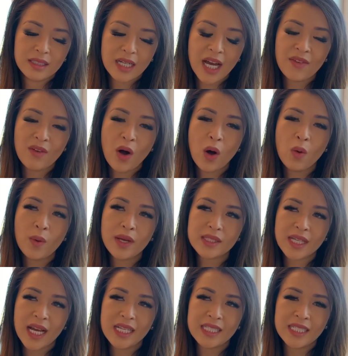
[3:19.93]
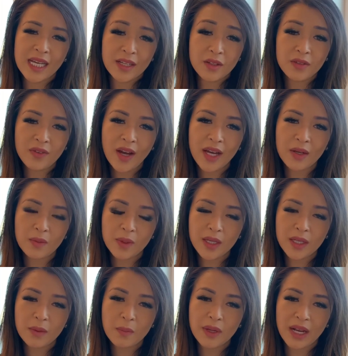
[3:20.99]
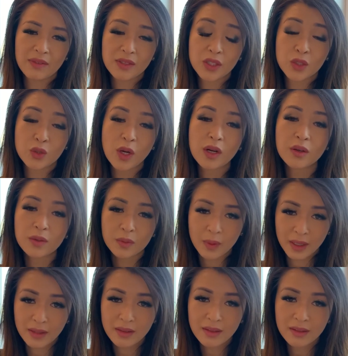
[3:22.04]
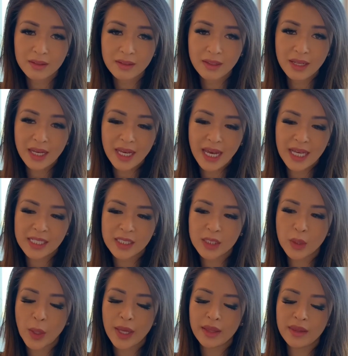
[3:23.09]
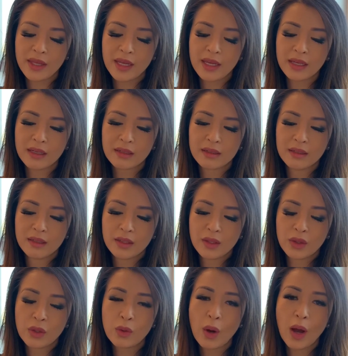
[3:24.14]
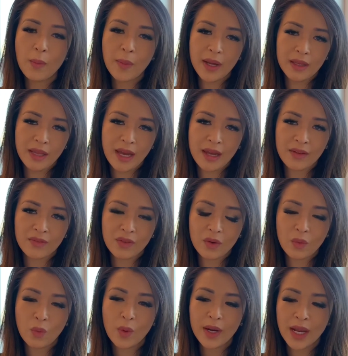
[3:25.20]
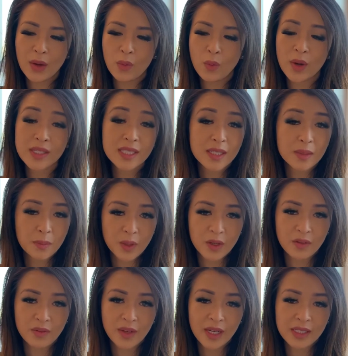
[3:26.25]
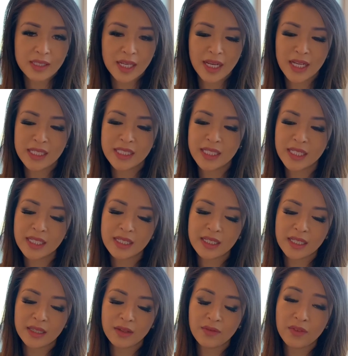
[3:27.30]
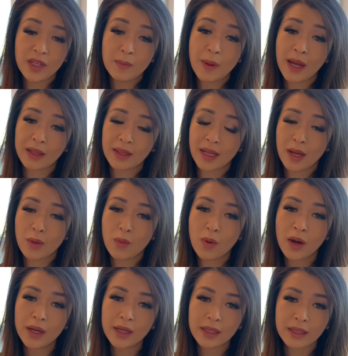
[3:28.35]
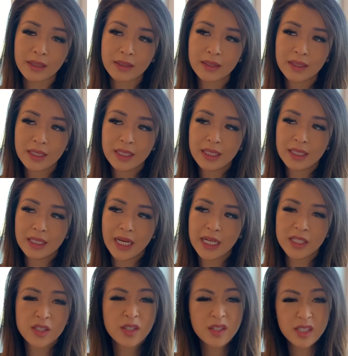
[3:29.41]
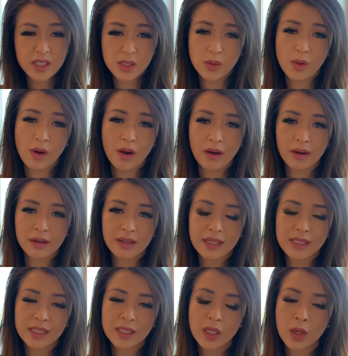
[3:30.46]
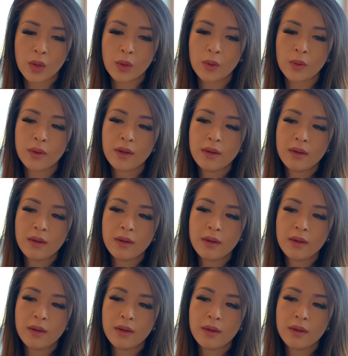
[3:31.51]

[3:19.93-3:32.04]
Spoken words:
I've always identified with, but I've struggled with. And so I think throughout my life, when I wasn't perfect and I didn't get the feedback that I wanted, I took it too hard. And so